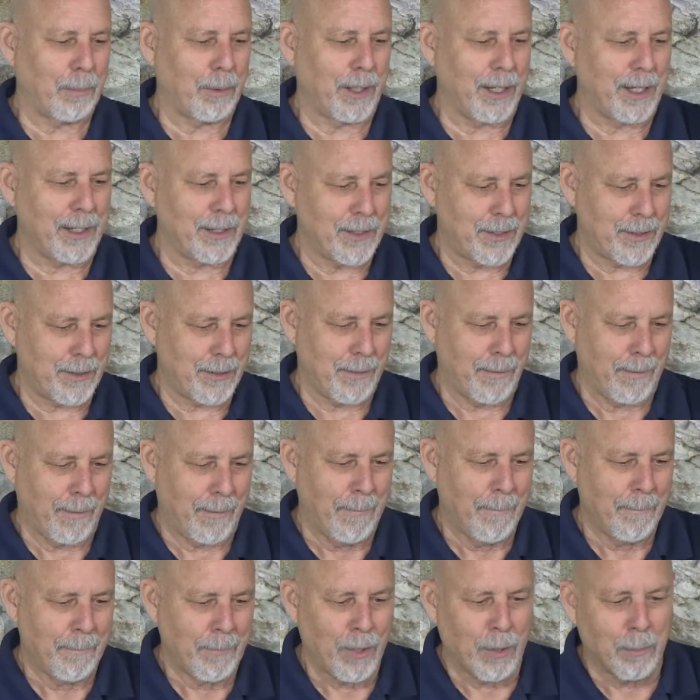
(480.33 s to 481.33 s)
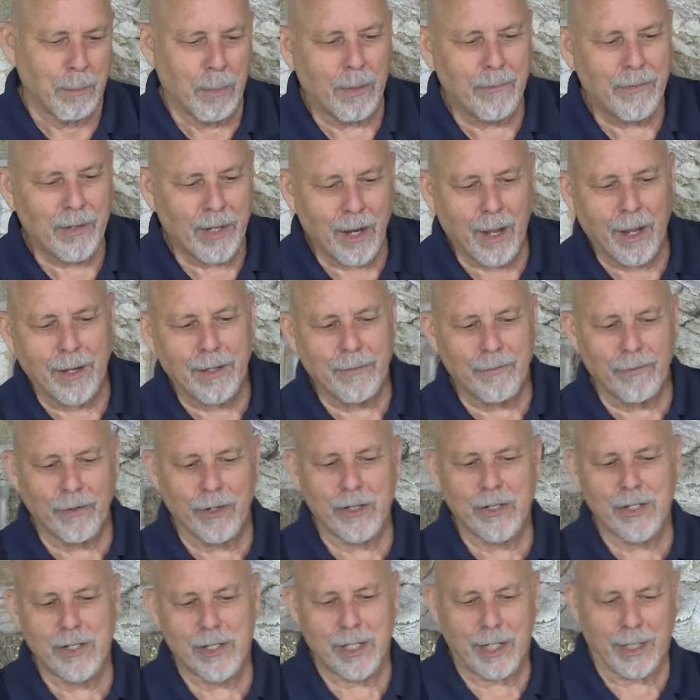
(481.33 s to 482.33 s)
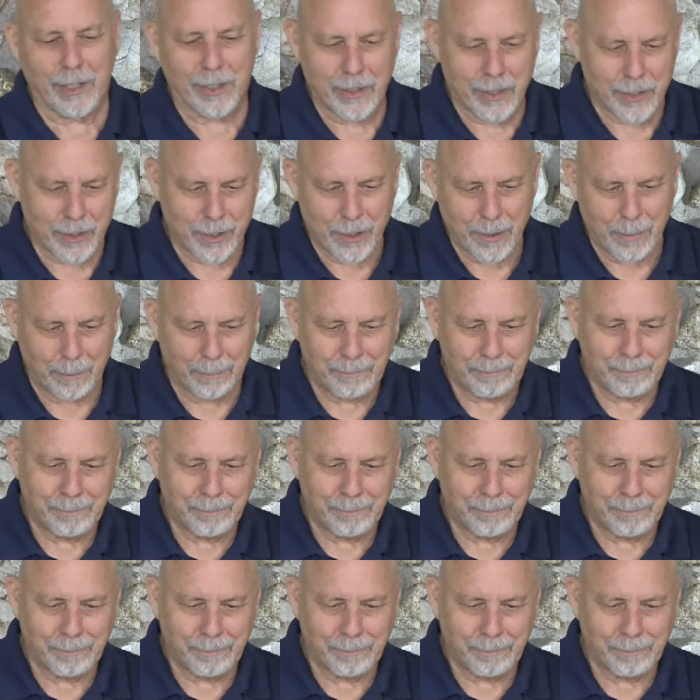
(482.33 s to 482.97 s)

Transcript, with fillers: place. Moving on to verse 6.